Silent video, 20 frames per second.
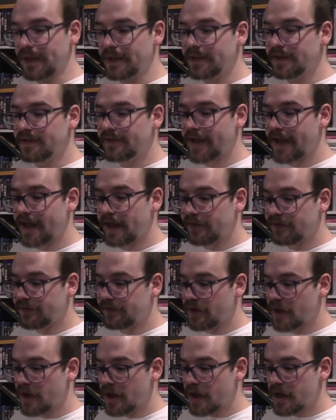This
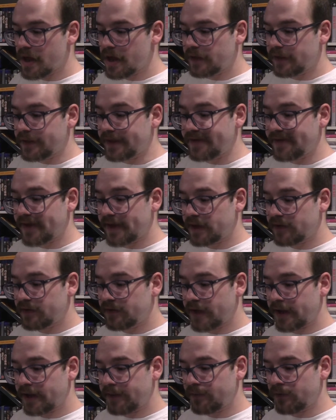has the exact
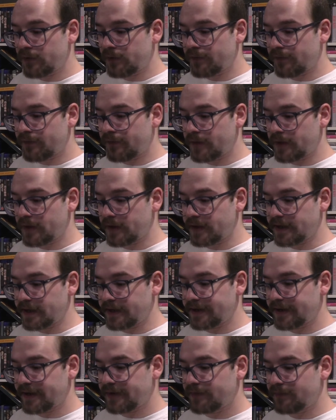same with the
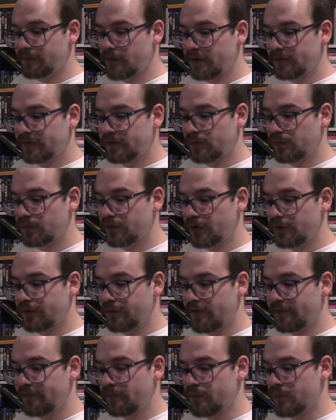DTS Master Audio
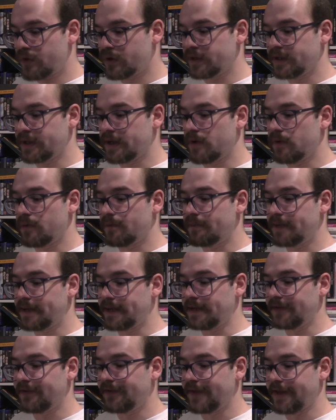5.1 and
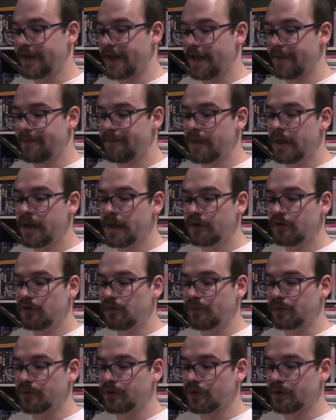LPCM
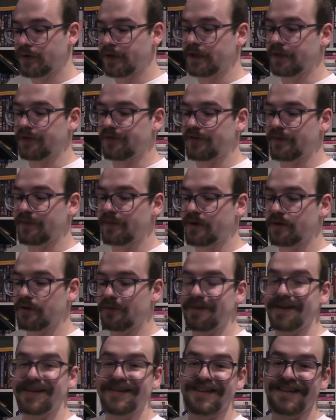2.0 and English subtitles,
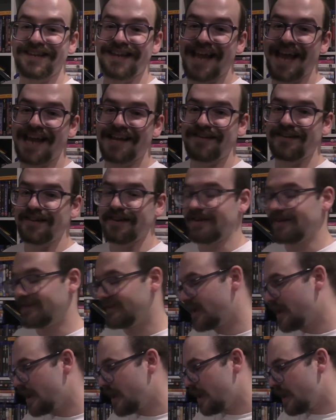but it's in
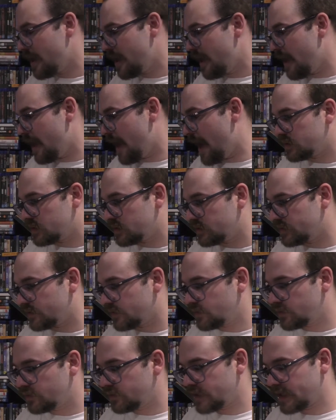Cantonese. So
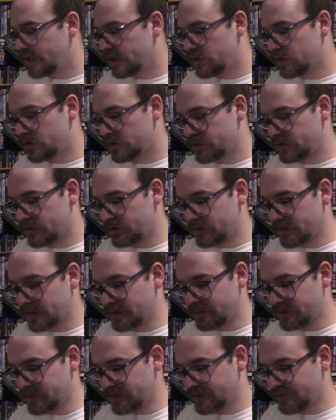what have they got in terms of
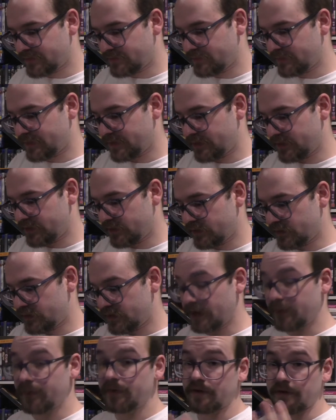limited edition features?
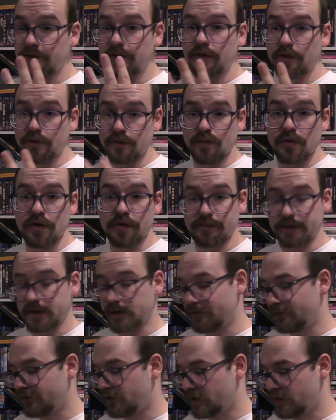There is a third one, but
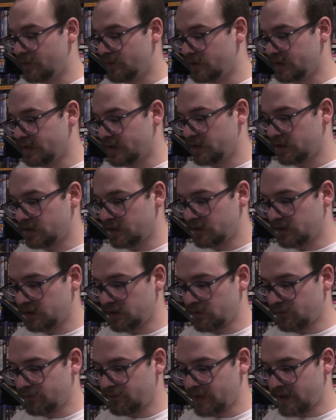I'll show that one
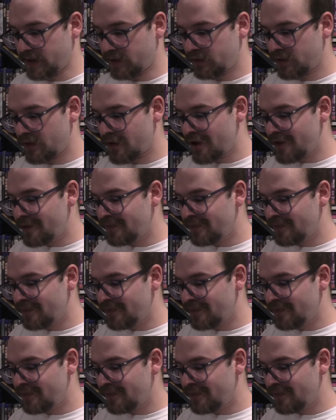off next.